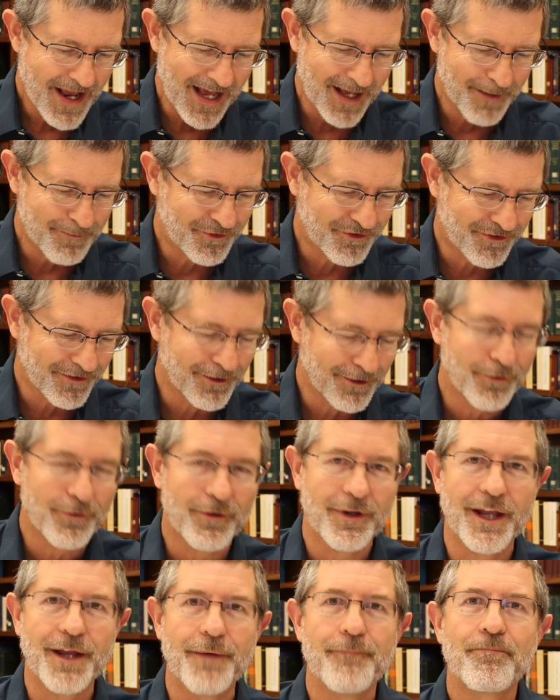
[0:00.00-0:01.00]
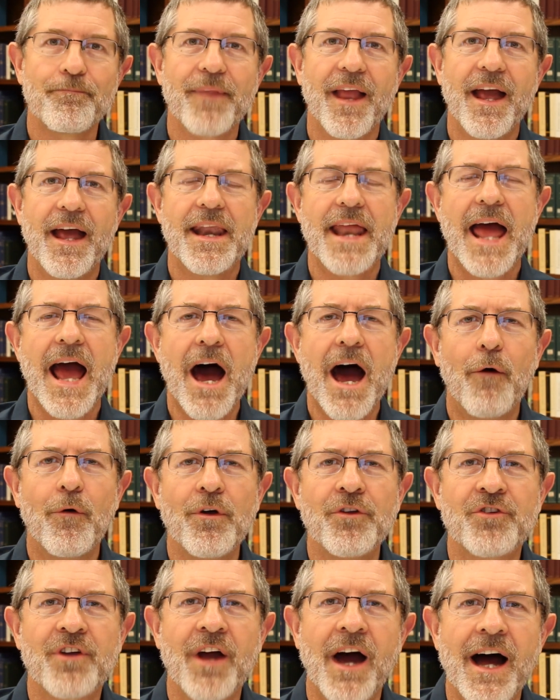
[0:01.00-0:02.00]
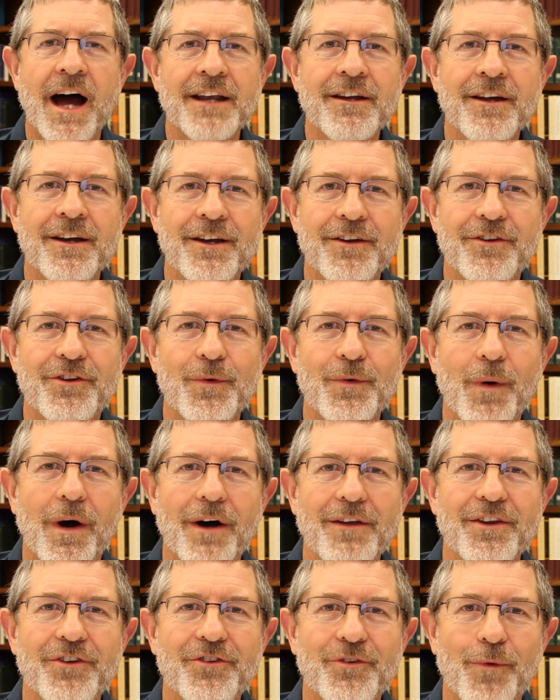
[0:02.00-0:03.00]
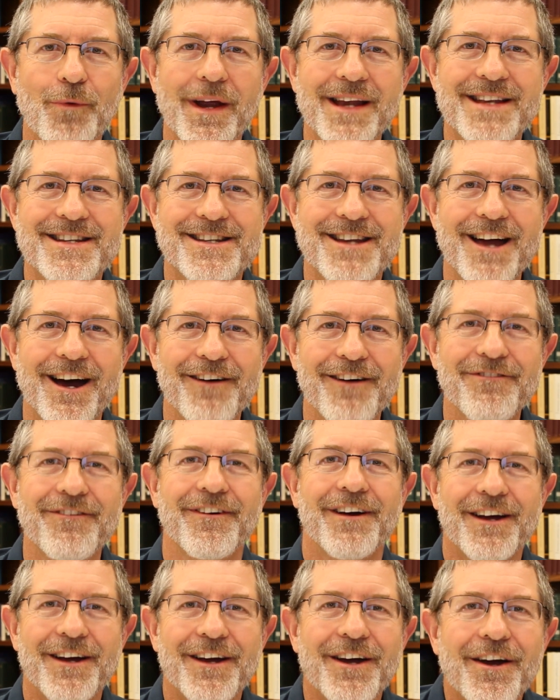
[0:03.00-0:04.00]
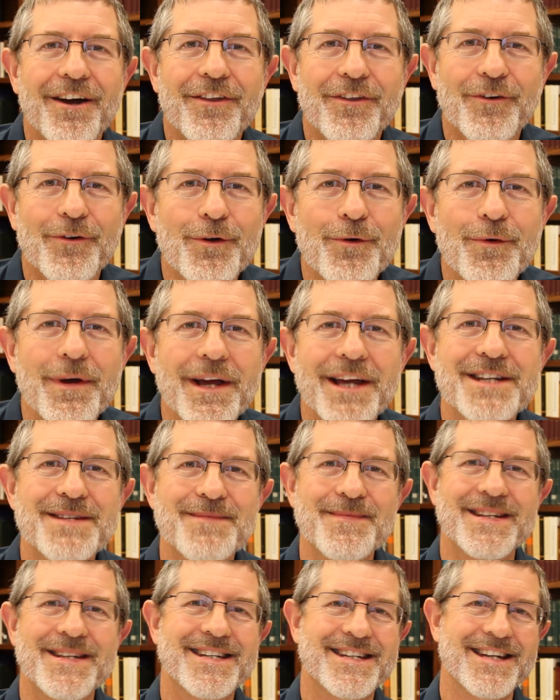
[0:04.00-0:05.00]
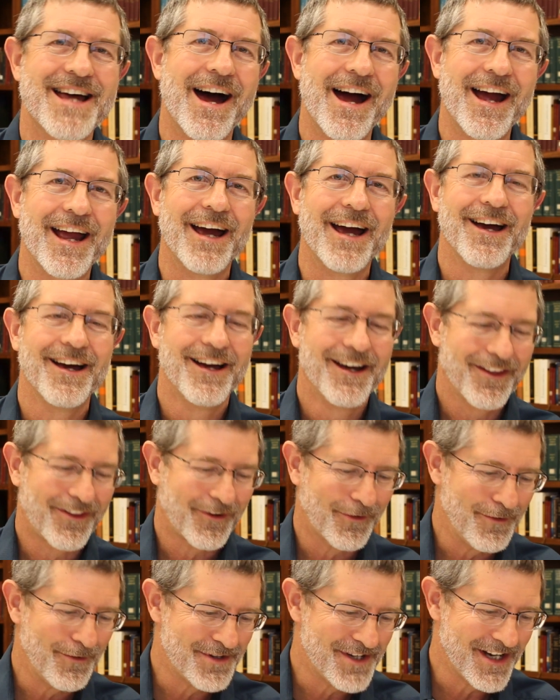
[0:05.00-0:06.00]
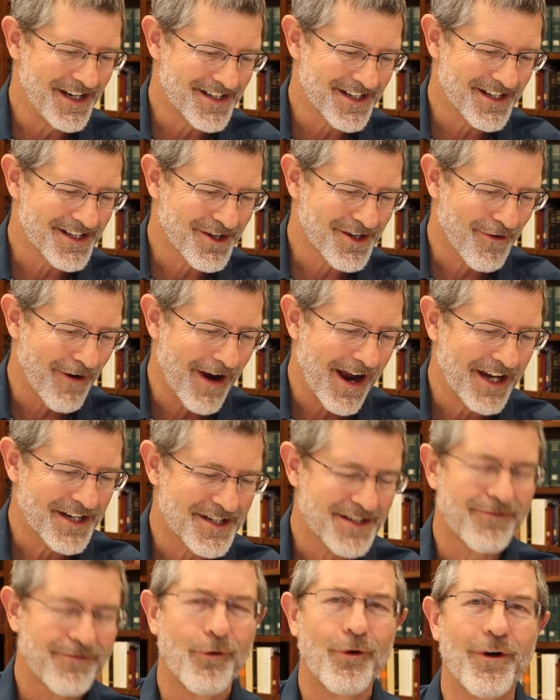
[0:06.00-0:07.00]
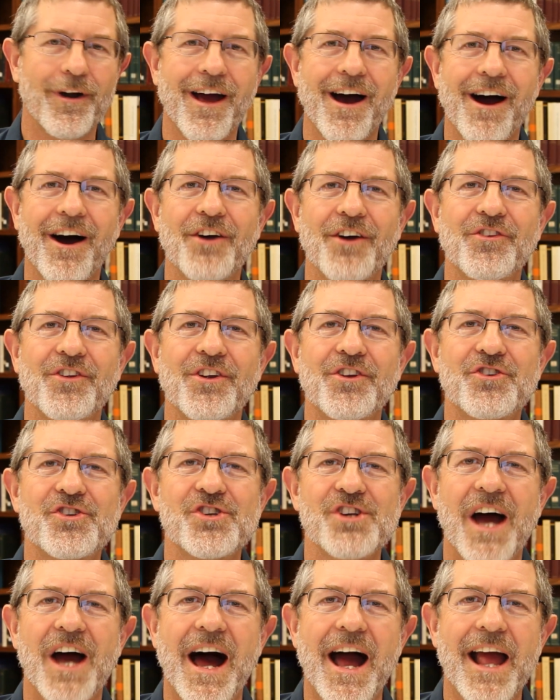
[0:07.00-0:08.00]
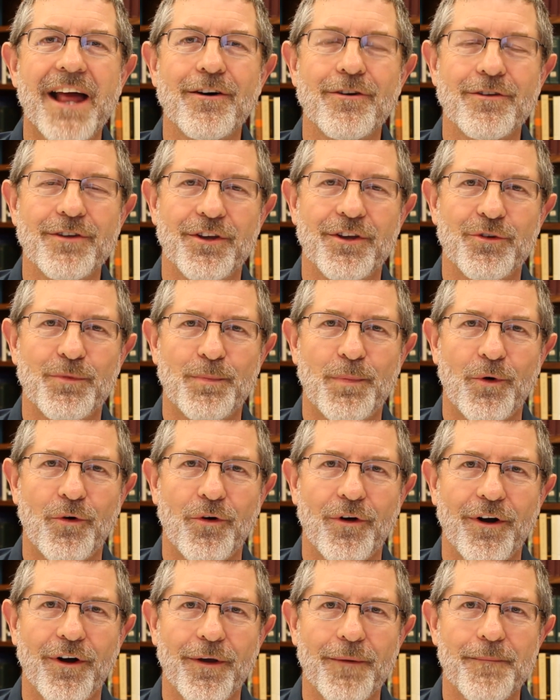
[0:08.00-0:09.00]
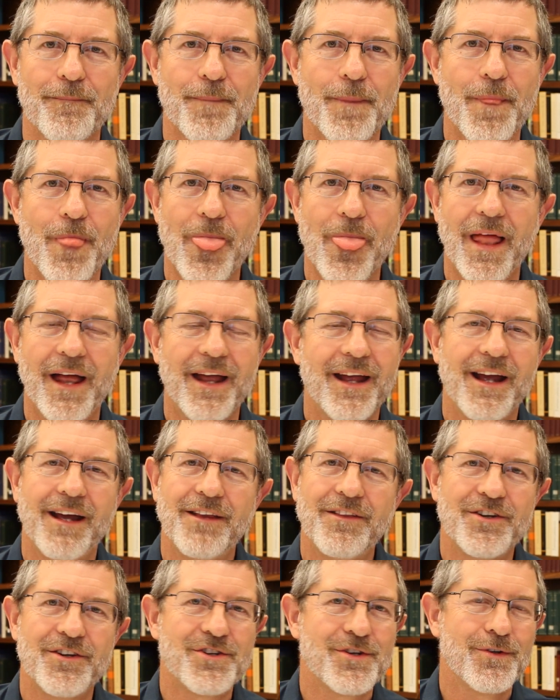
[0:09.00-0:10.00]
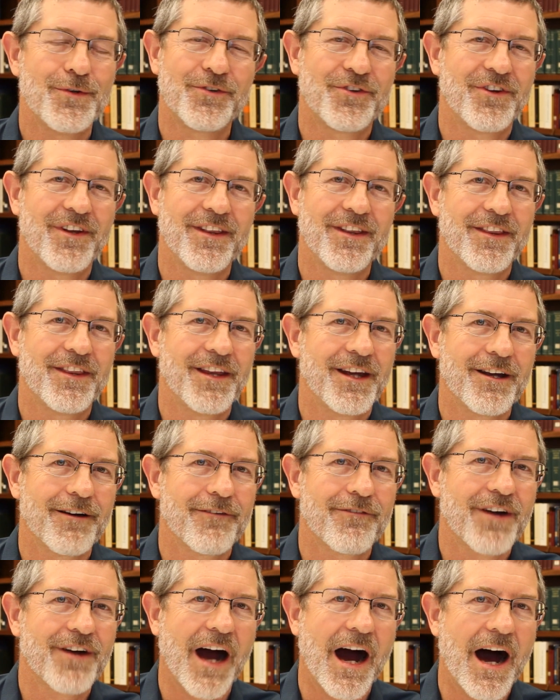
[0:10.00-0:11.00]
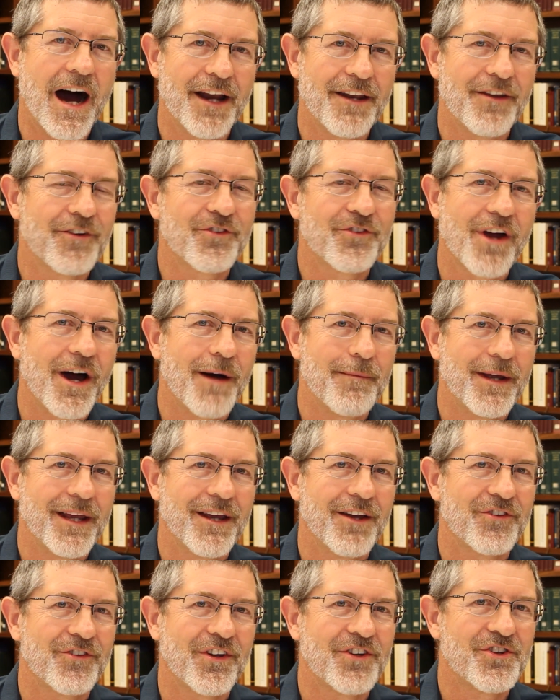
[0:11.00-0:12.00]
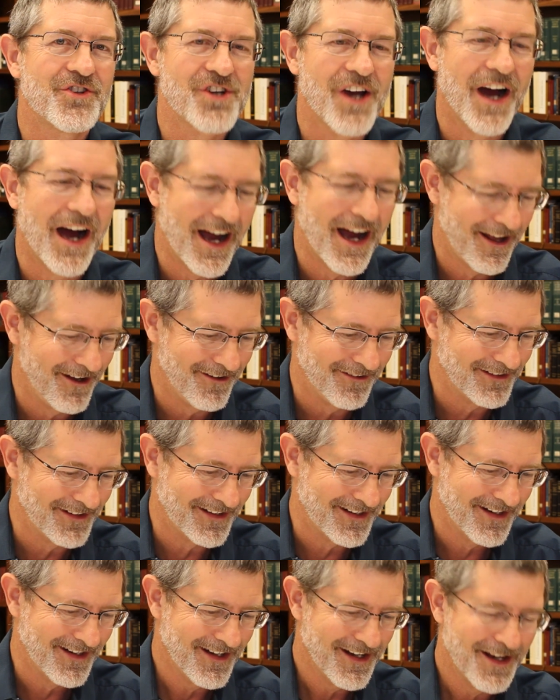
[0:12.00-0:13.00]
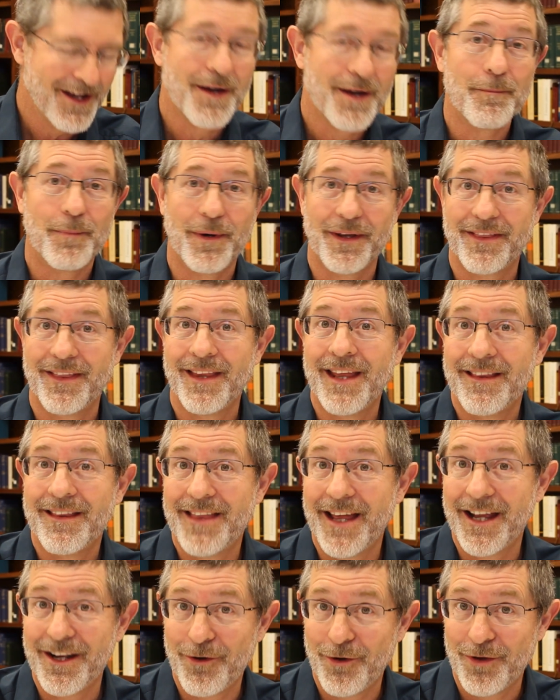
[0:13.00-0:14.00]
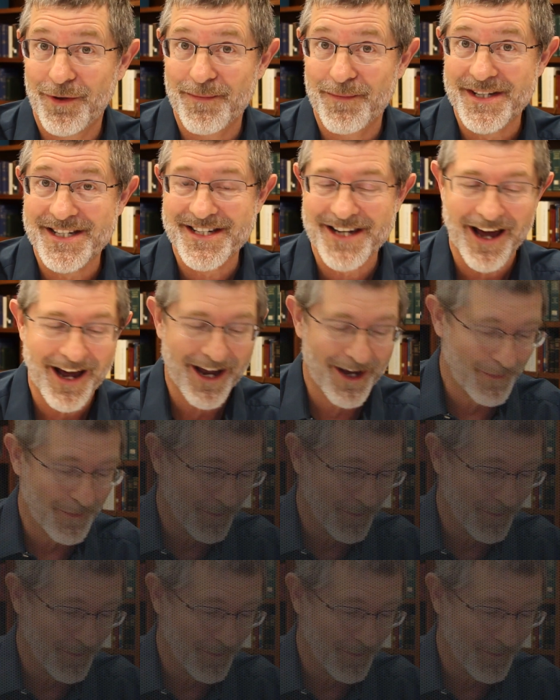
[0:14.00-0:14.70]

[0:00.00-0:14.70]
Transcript: Absolutely. And how is God going to do all this great stuff? Through his Messiah, through Jesus Christ. For to us a child is born. And the Jews didn't think of God as coming as a child, but they knew the Messiah